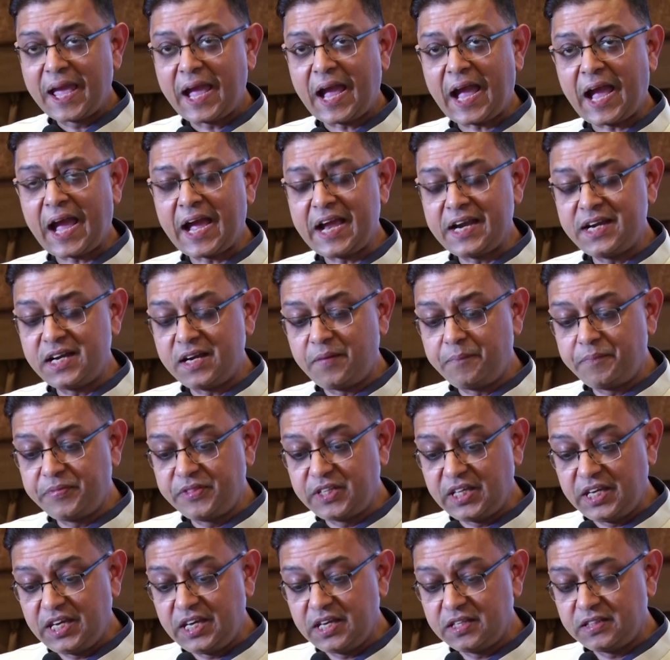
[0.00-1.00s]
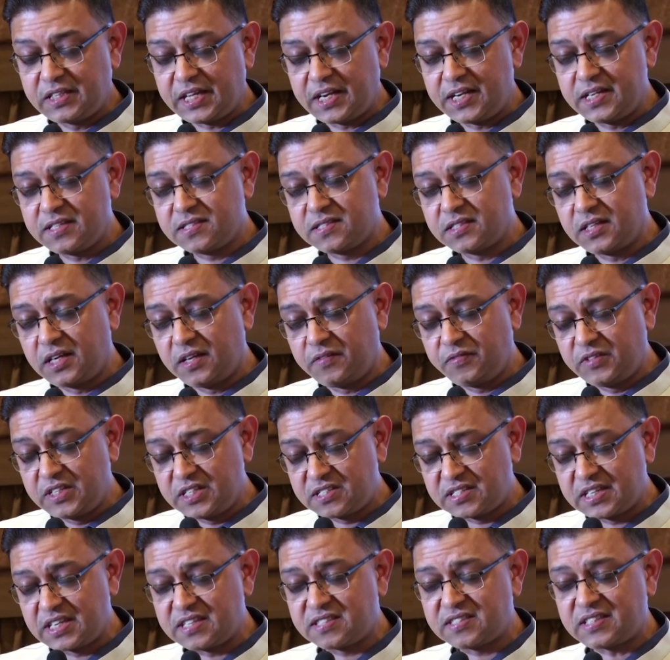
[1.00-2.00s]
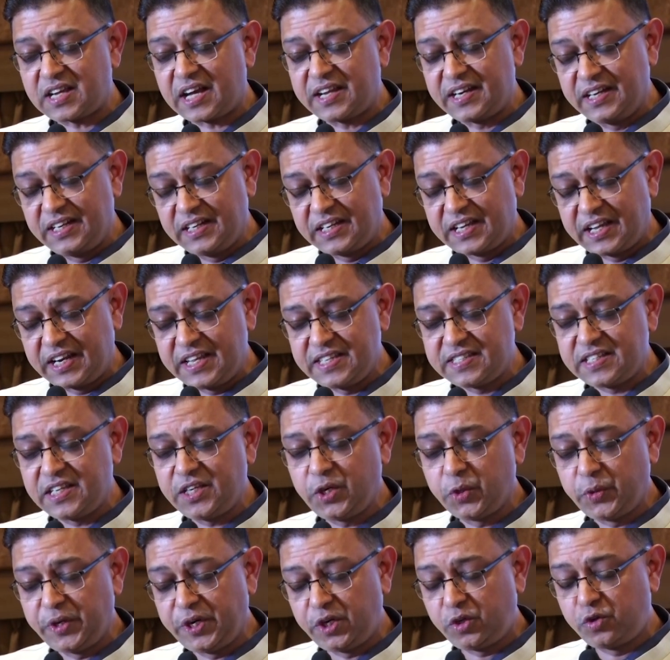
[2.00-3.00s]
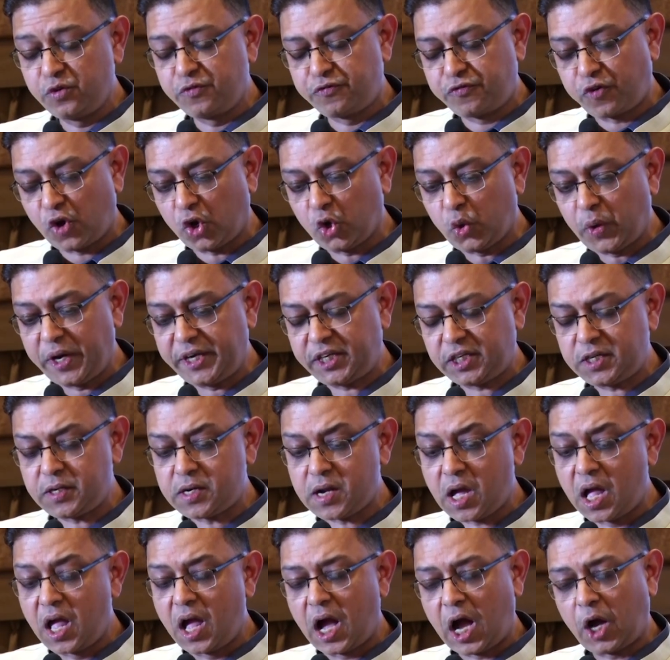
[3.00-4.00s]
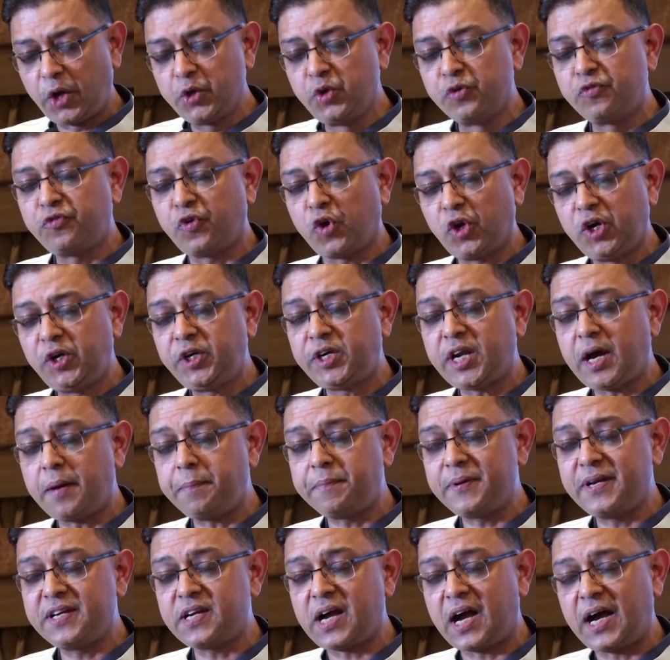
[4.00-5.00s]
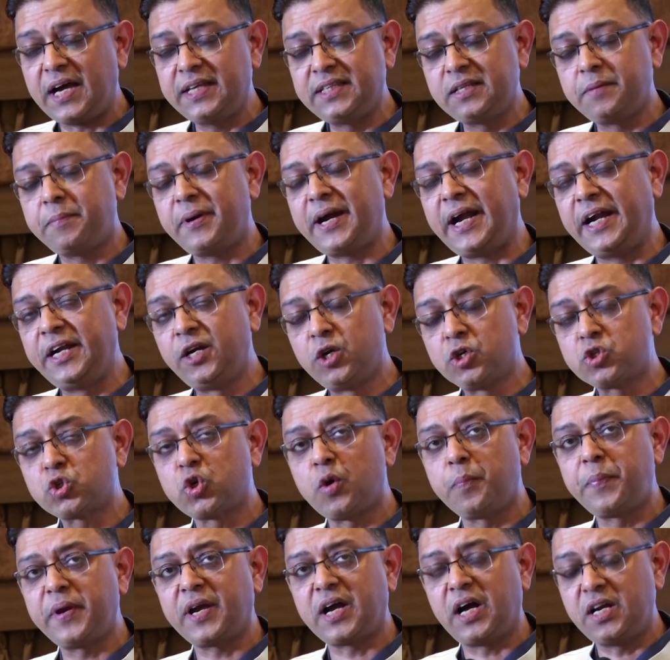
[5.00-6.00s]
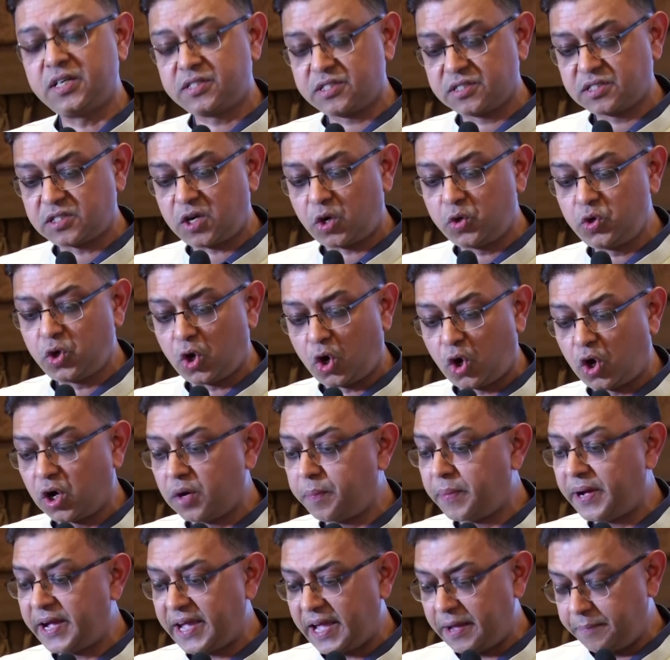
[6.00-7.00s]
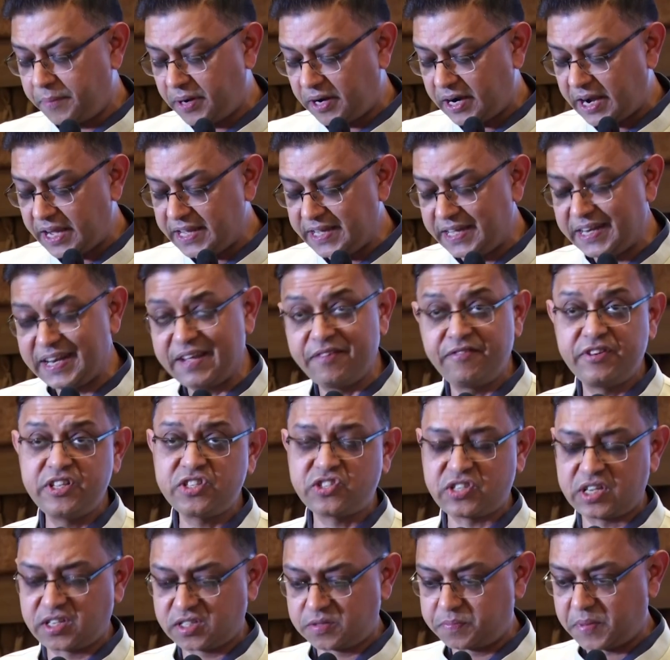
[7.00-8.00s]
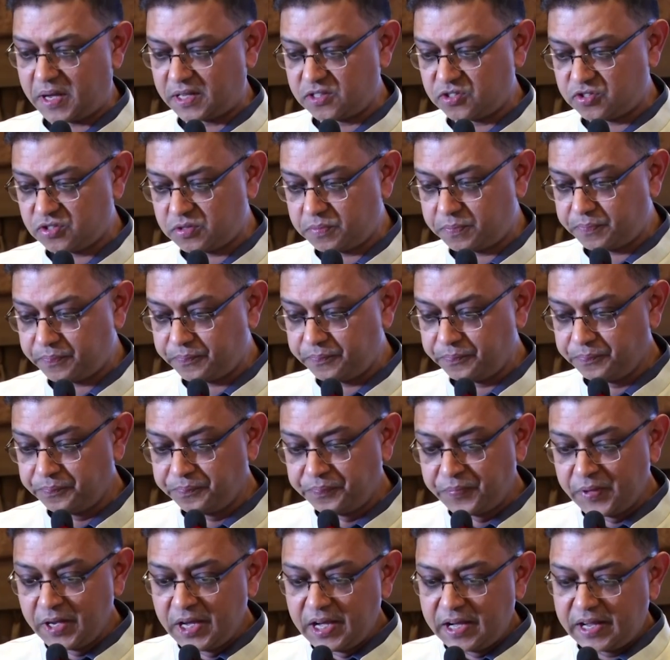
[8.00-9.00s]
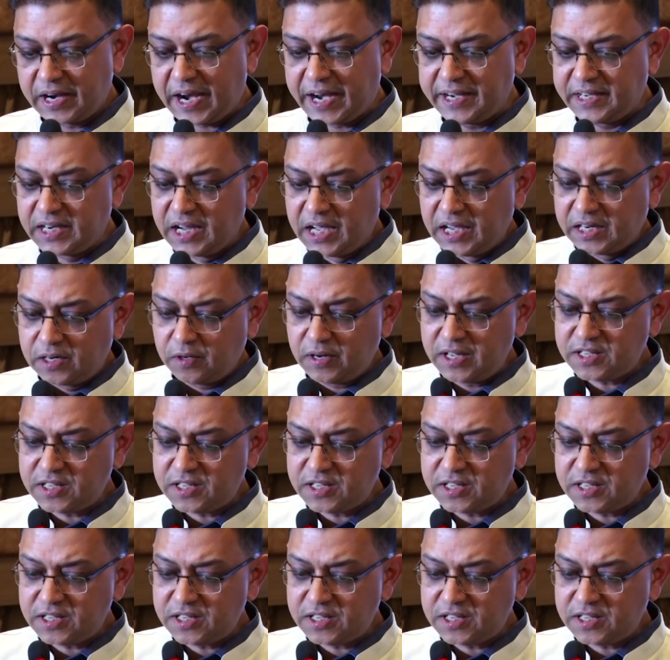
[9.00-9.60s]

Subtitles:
and the cysts are increasing, you need to follow it. How you follow it up? Either by endoscopic ultrasound or by MRI in every 6 months. Right, now